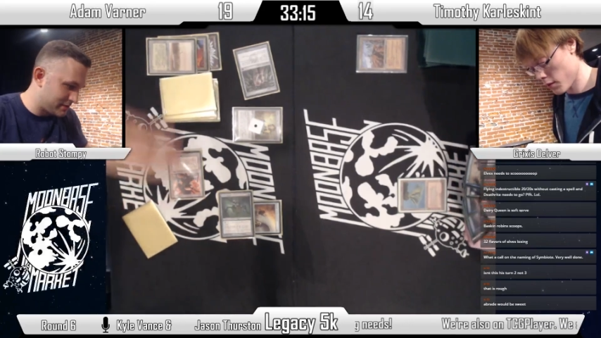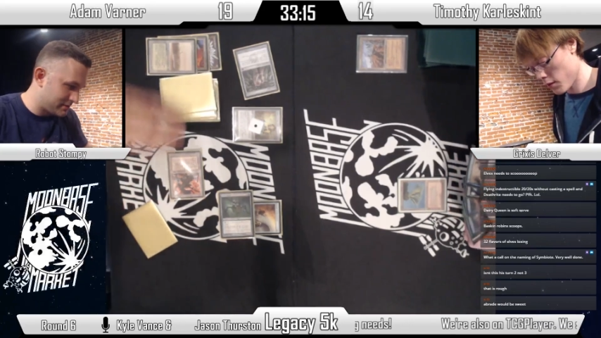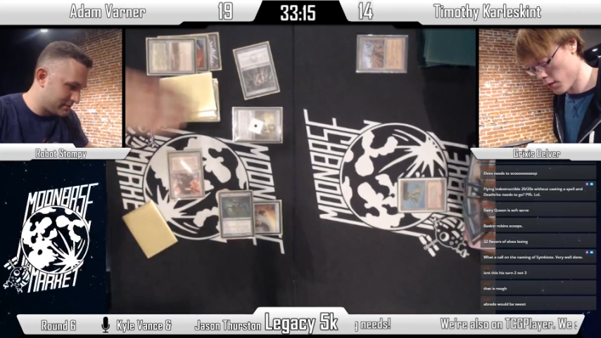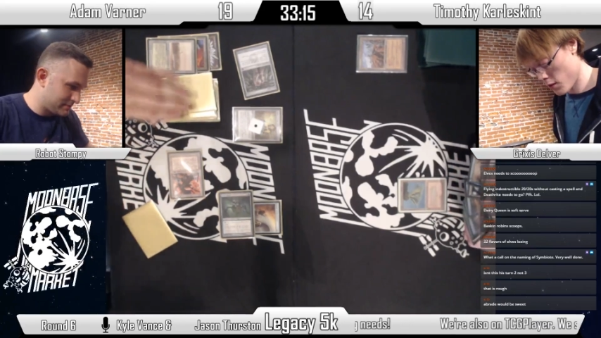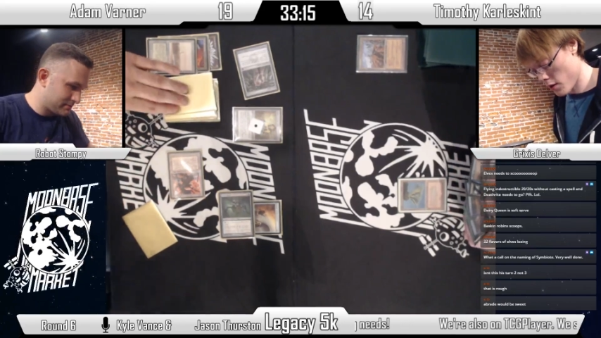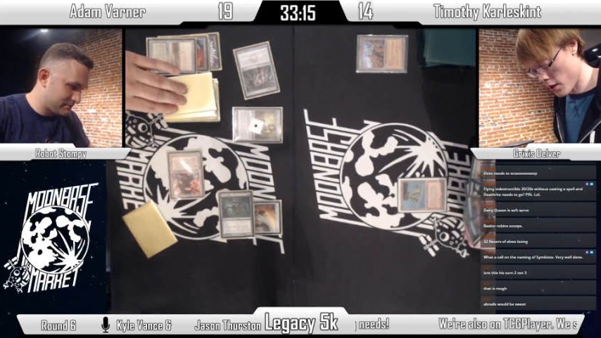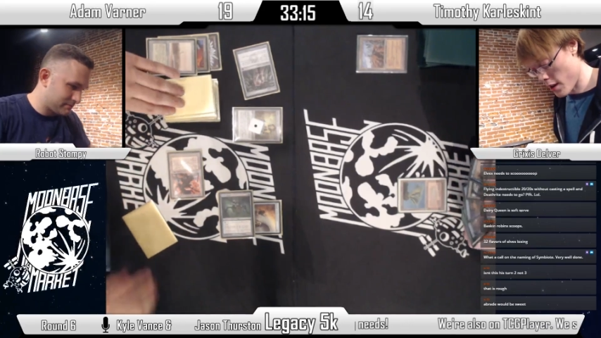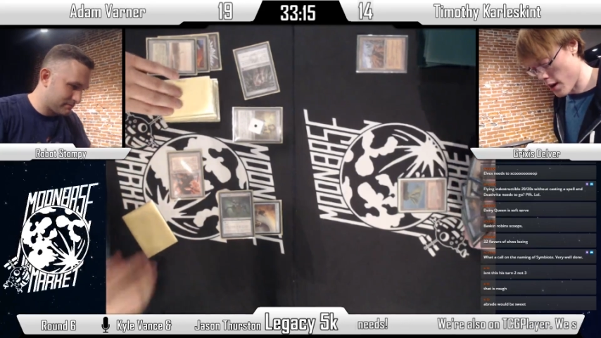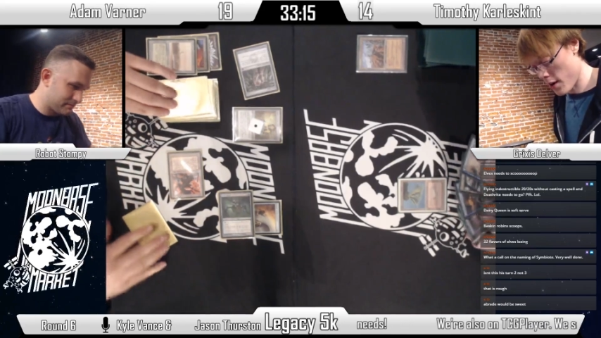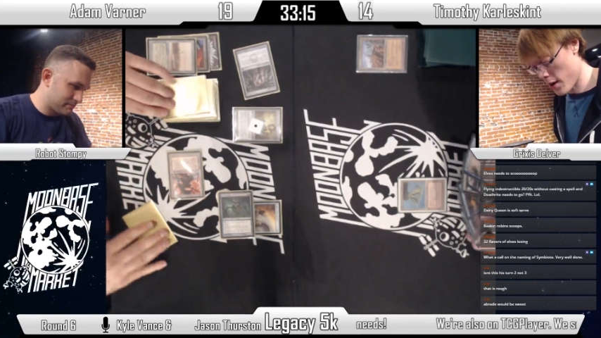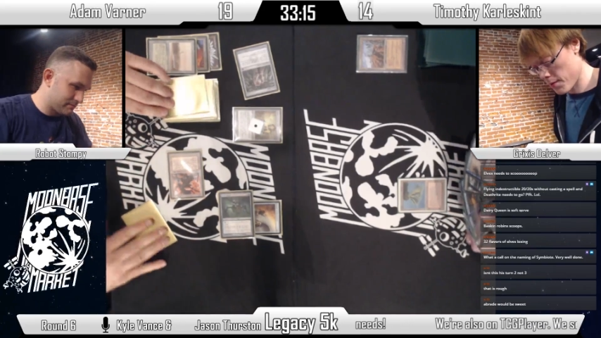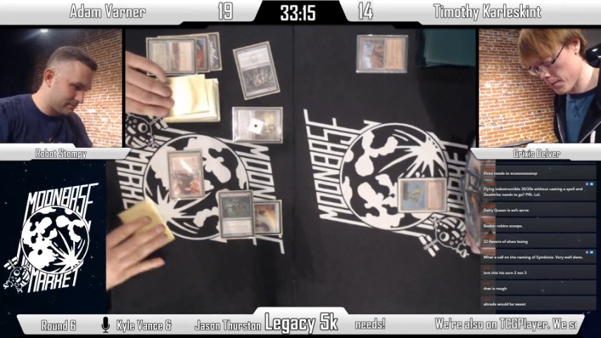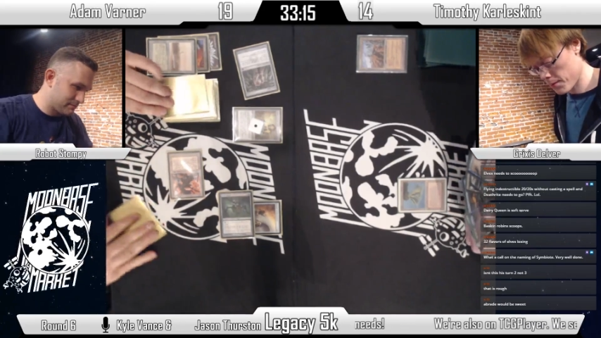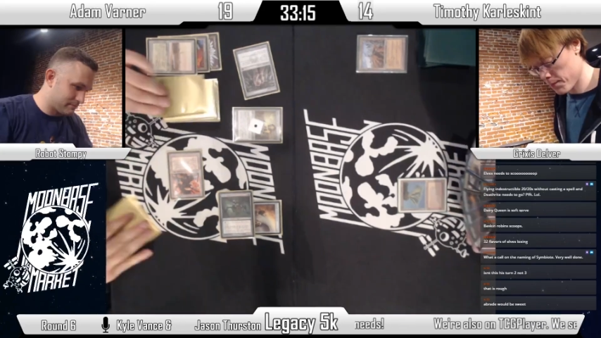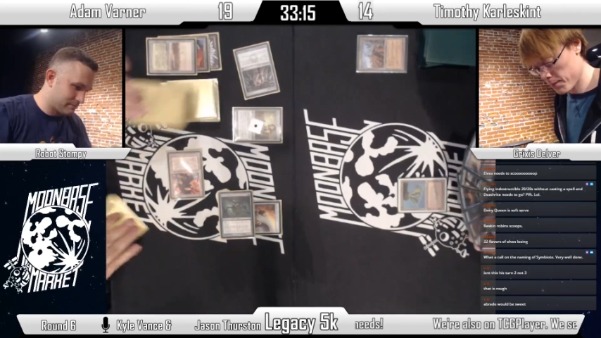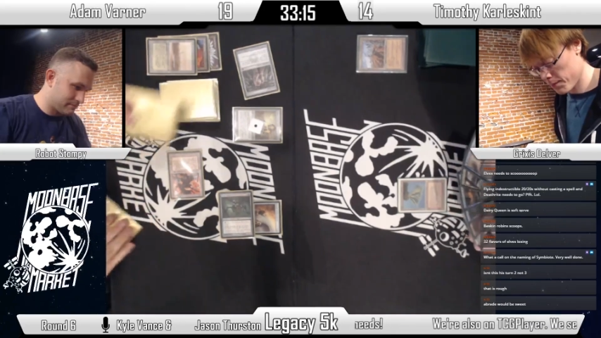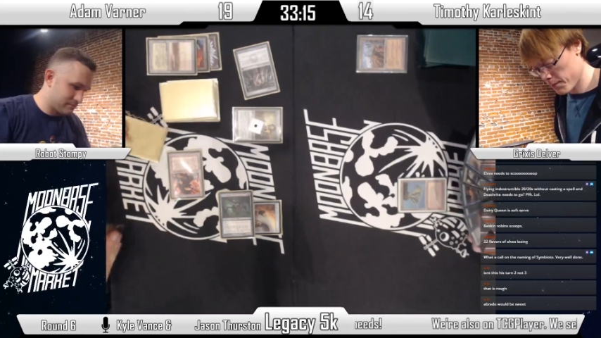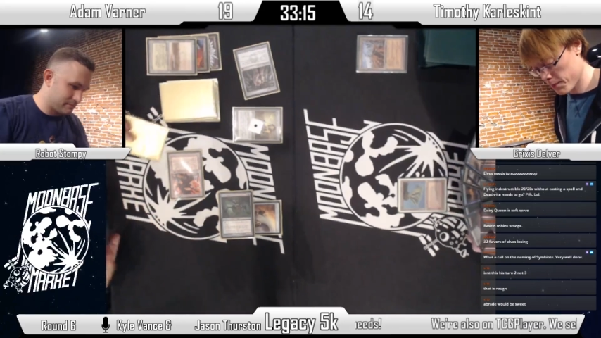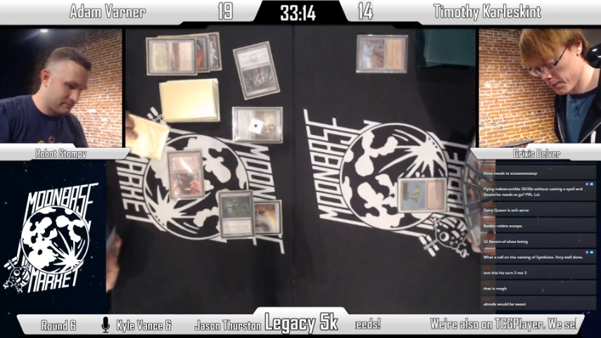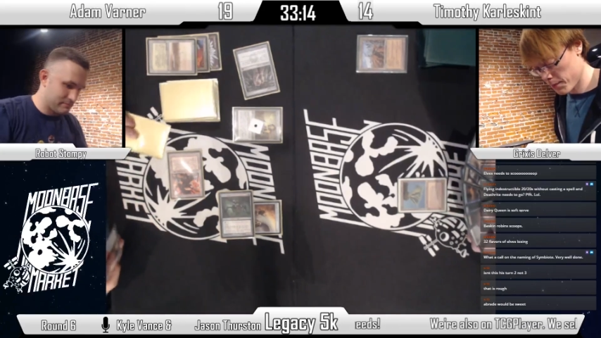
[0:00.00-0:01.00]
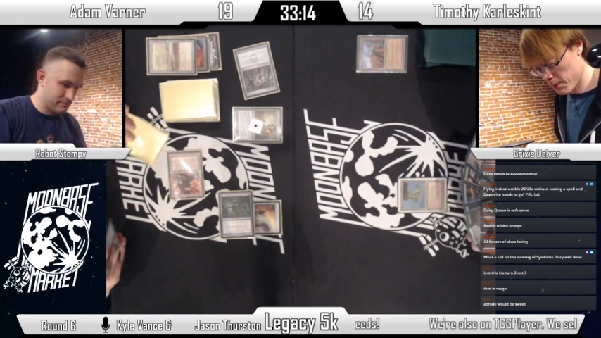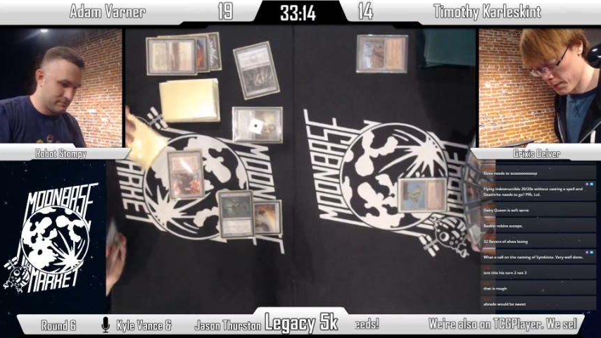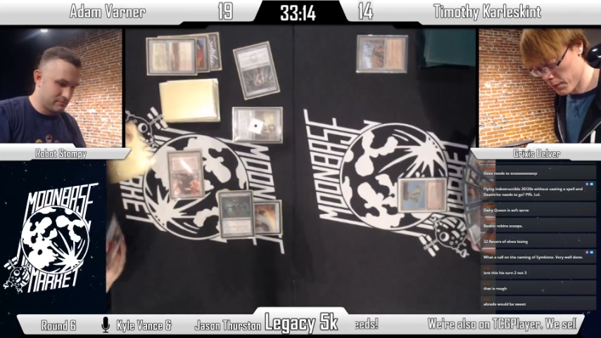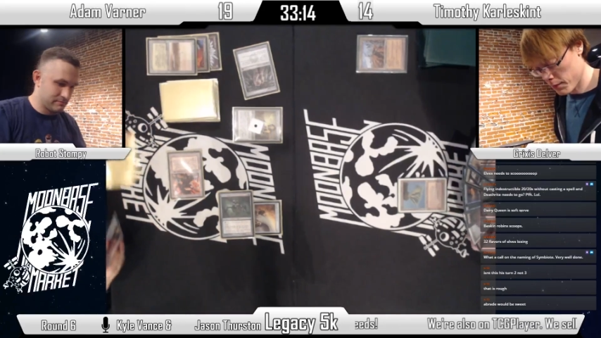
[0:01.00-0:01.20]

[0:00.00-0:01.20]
hitting Tim with